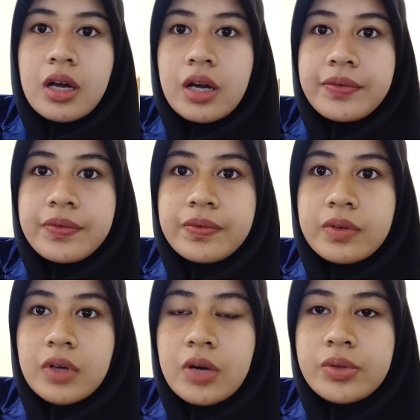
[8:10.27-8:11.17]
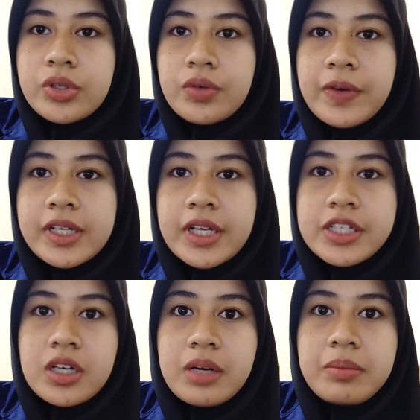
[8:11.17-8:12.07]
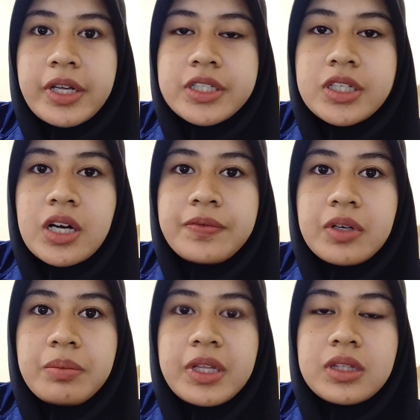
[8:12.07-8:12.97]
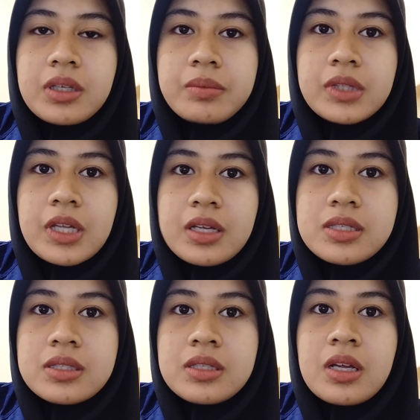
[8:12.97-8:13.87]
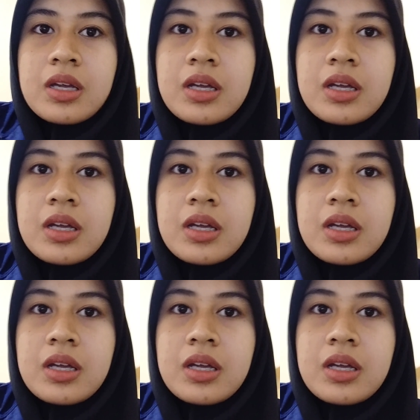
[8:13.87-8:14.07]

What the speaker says: How do you find the HRM lecture after midterm test?